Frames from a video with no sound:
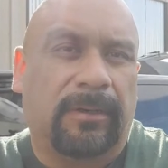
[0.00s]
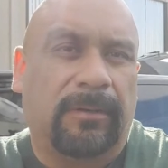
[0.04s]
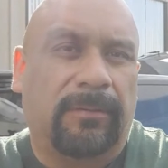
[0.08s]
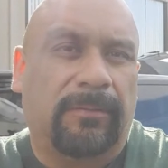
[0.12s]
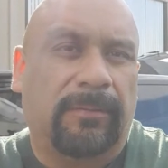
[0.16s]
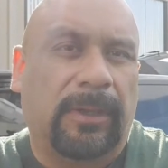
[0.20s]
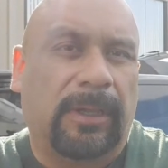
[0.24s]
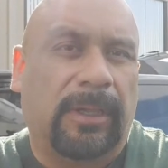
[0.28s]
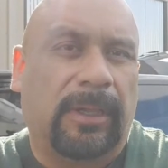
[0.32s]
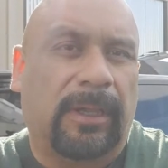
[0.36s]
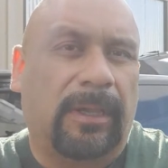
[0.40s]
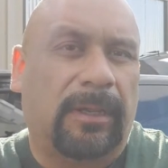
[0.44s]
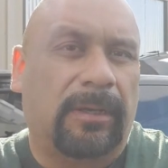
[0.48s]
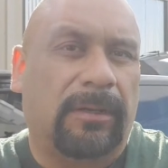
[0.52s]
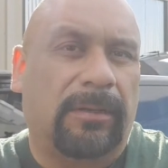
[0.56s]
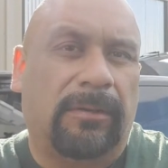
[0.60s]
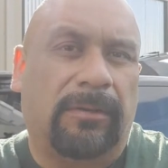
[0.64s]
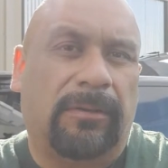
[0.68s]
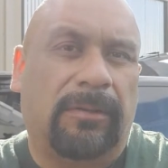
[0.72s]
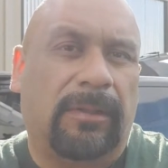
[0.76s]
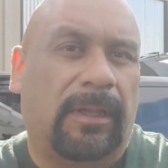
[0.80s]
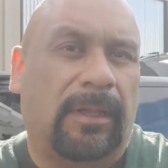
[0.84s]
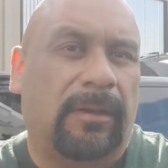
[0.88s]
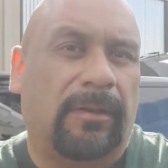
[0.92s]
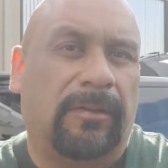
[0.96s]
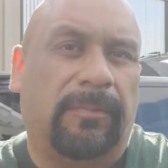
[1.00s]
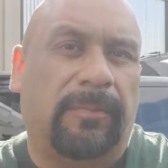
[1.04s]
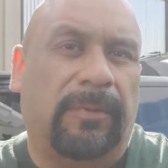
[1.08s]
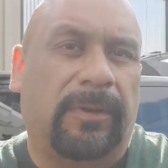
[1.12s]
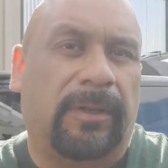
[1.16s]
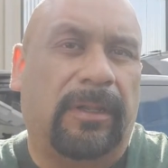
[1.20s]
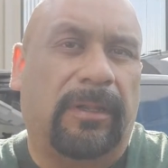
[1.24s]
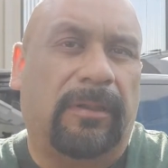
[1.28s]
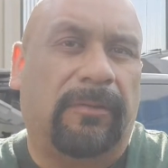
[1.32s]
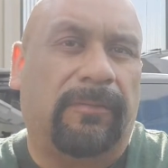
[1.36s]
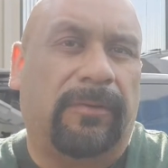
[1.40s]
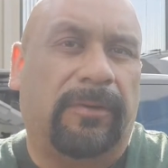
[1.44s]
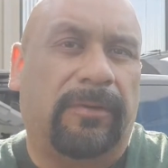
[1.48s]
We can't do that as
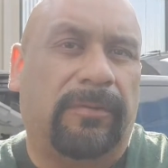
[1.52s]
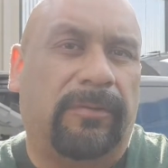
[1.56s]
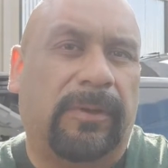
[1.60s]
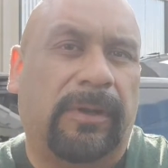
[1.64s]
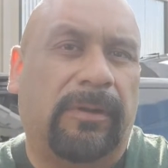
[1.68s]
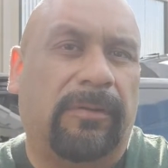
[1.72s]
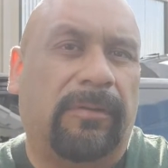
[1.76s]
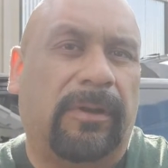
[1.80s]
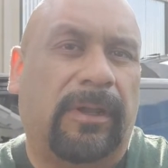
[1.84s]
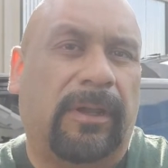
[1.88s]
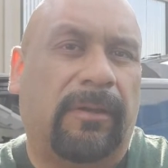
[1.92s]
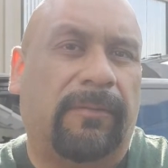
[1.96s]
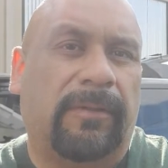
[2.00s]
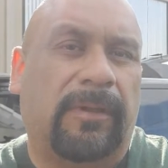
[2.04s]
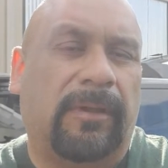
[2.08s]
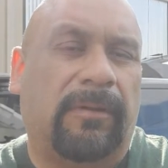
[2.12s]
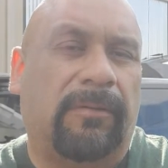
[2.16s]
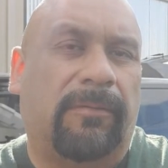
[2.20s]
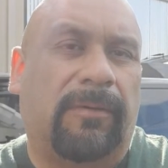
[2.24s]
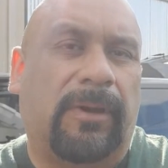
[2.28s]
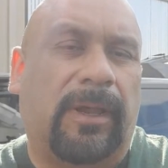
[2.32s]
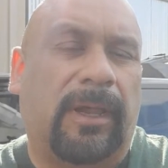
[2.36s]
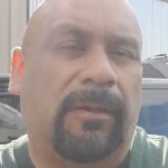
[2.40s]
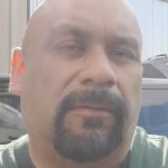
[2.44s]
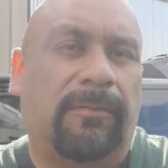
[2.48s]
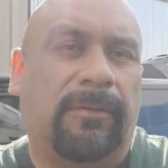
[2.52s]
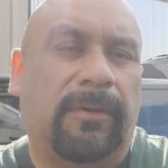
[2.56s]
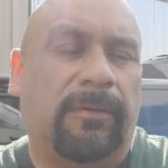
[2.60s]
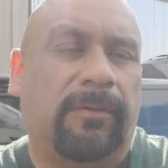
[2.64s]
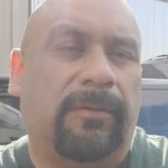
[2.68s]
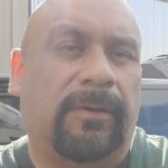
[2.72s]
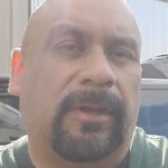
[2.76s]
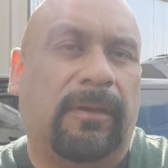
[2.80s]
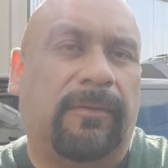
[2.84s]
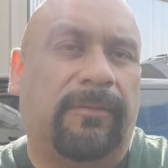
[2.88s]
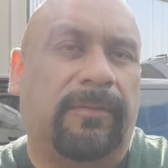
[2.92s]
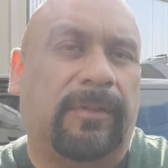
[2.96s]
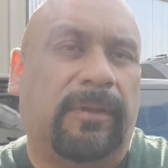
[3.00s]
believers. We don't have that right. We don't
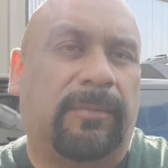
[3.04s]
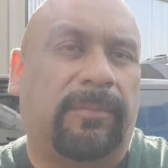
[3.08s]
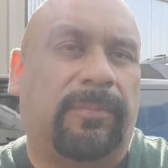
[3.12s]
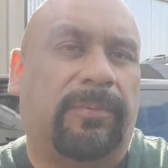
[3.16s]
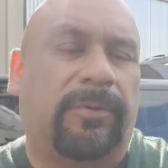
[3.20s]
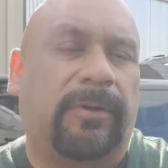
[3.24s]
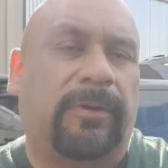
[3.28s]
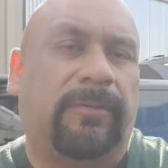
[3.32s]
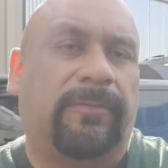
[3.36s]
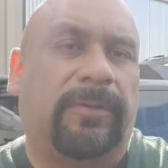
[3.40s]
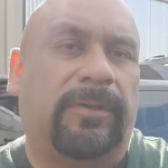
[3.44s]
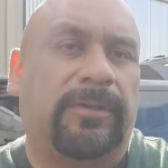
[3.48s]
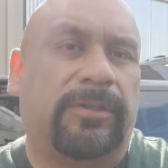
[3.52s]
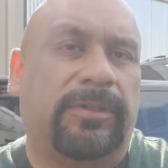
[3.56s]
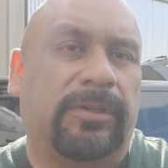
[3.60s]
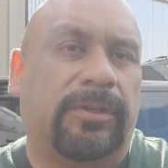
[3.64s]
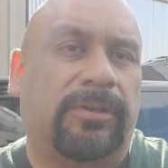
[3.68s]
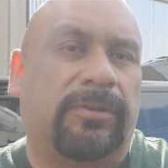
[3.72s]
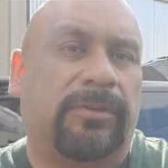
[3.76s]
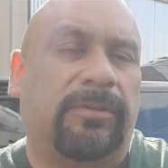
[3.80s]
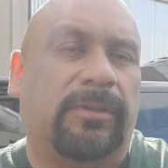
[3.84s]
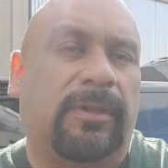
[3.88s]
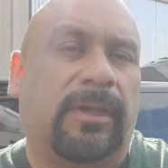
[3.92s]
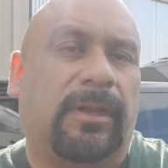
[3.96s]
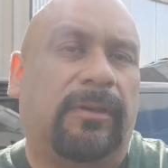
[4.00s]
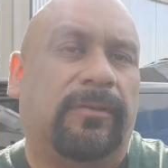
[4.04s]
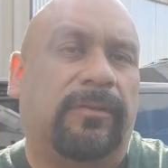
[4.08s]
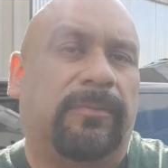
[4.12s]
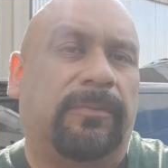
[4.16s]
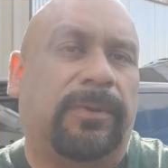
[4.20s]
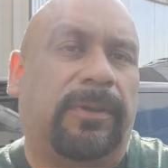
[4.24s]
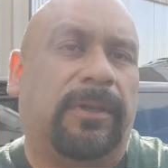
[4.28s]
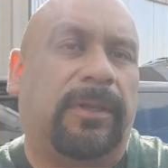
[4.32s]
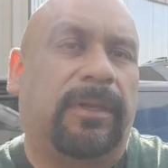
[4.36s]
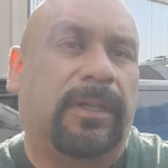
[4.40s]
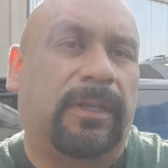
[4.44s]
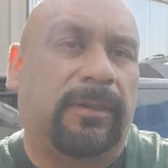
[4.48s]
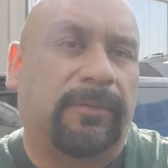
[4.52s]
have that privilege to do that as
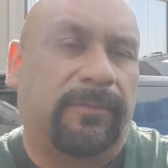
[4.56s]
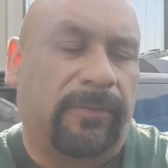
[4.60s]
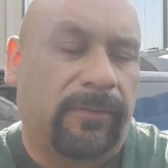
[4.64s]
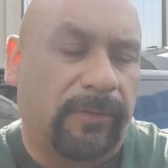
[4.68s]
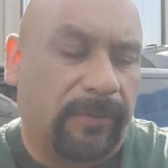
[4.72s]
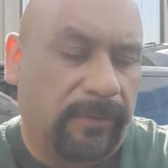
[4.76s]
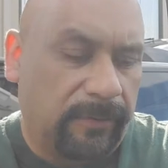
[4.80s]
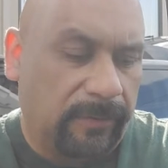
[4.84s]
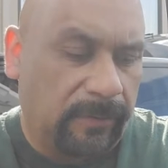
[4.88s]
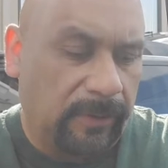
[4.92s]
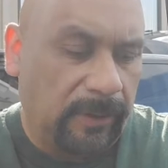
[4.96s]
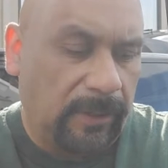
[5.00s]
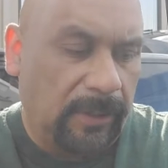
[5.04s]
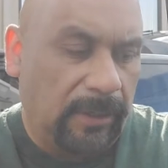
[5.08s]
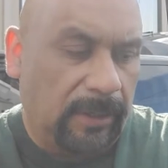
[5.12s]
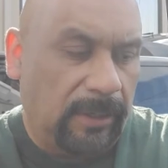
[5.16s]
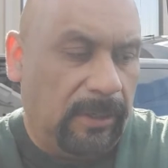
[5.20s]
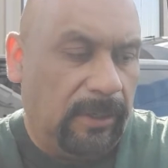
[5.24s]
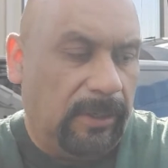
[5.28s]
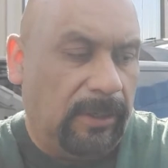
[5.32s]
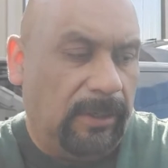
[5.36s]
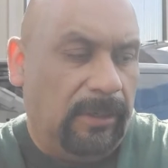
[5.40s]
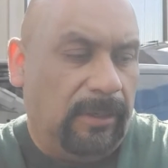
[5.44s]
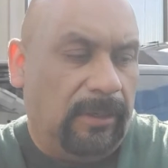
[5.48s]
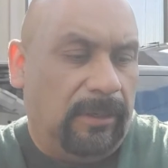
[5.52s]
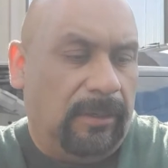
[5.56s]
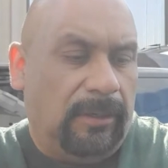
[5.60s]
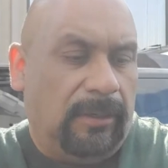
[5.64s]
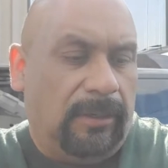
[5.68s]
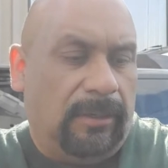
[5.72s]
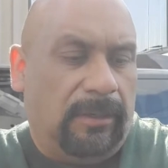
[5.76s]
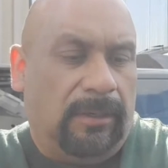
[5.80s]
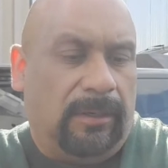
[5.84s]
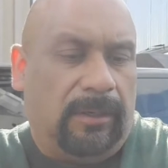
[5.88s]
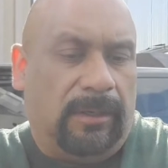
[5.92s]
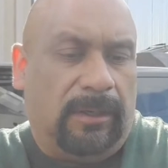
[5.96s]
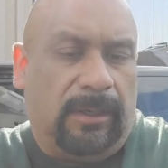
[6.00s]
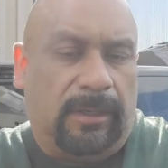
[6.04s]
believers.
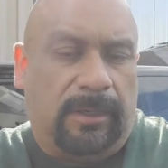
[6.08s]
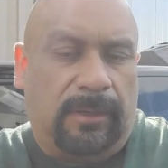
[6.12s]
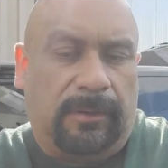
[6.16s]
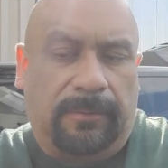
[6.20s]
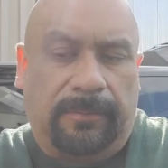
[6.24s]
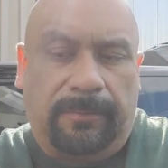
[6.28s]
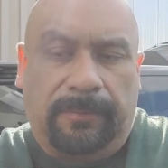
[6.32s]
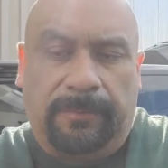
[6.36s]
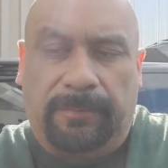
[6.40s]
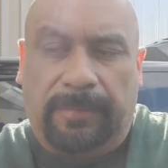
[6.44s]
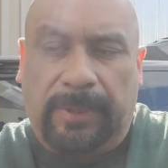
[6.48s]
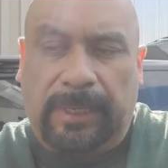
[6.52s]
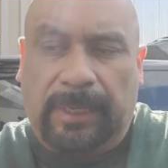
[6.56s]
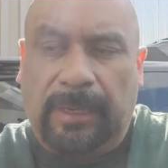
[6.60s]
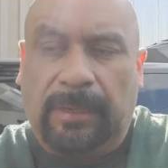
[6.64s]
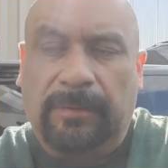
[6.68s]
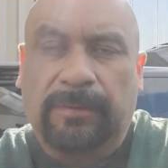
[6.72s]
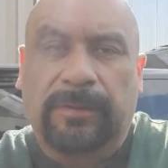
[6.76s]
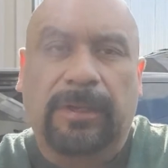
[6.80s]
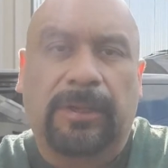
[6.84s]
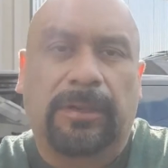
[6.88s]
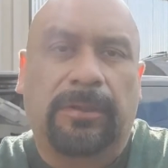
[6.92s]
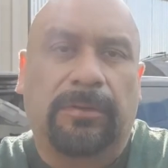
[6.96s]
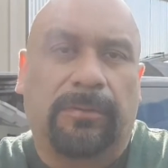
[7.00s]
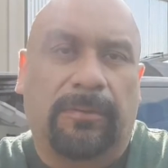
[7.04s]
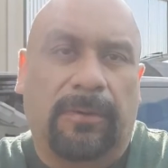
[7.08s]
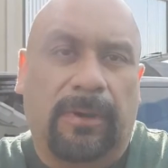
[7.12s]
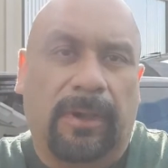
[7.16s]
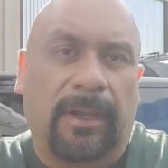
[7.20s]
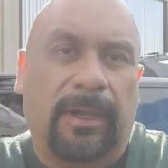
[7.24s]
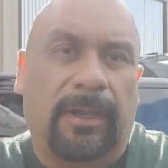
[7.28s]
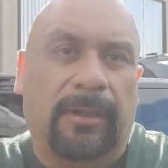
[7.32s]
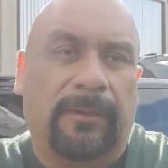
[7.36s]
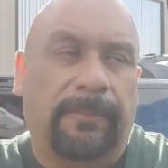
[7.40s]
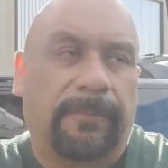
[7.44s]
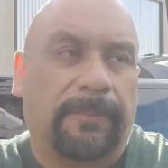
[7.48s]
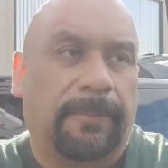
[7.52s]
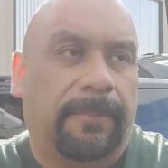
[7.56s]
I'll tell you
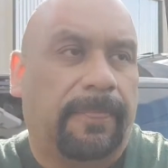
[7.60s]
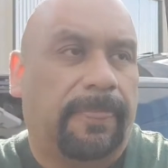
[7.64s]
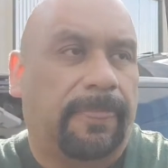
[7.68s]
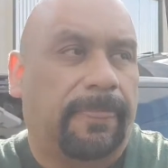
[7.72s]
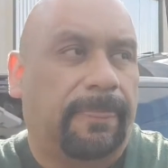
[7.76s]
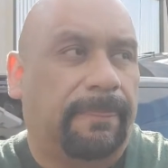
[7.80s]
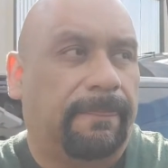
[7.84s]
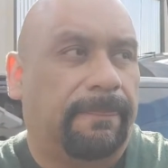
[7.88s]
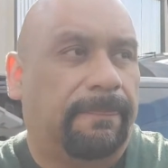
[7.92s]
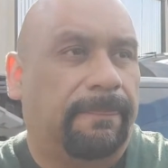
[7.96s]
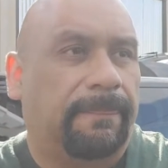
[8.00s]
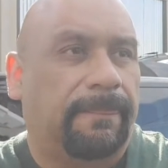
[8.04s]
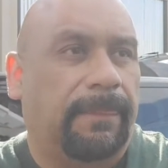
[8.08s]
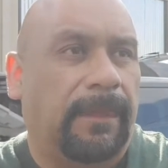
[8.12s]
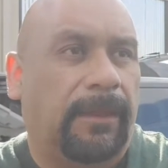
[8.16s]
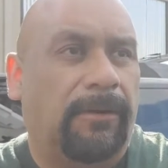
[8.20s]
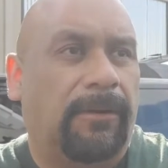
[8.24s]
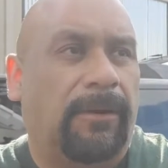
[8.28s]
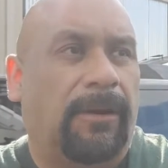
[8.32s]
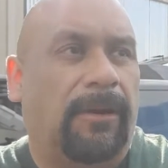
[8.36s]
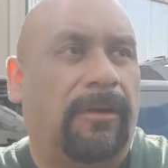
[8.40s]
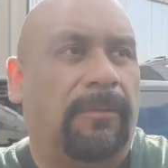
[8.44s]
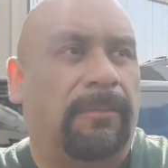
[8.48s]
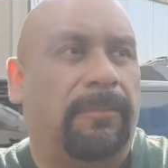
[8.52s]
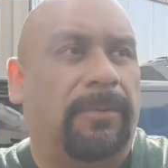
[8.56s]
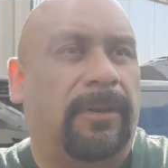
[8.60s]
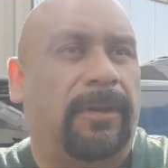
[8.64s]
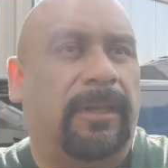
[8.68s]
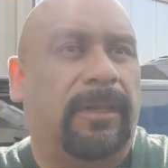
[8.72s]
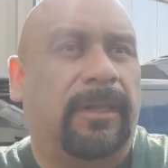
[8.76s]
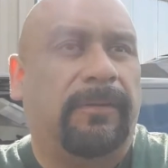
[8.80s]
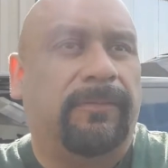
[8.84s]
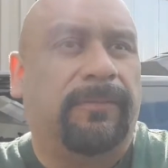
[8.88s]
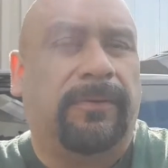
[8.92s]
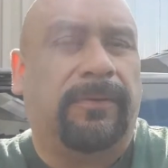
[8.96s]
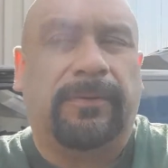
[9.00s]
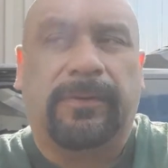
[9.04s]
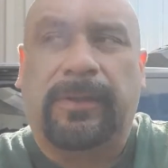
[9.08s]
why. There are
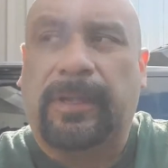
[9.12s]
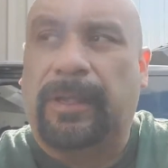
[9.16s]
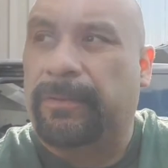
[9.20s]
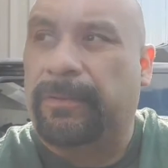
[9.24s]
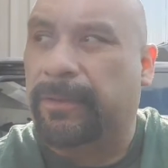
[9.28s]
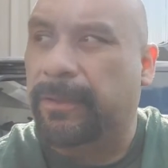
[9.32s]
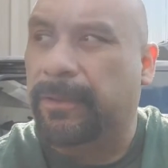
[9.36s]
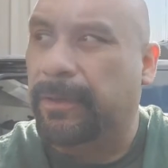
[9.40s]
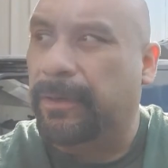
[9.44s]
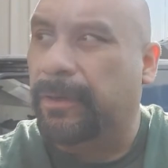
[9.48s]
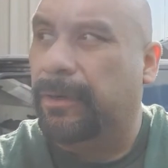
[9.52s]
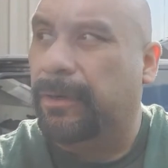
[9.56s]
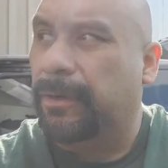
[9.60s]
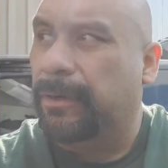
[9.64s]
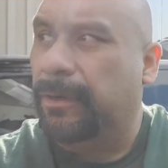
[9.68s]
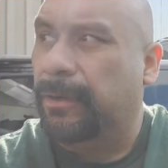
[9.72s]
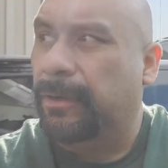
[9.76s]
believers out there.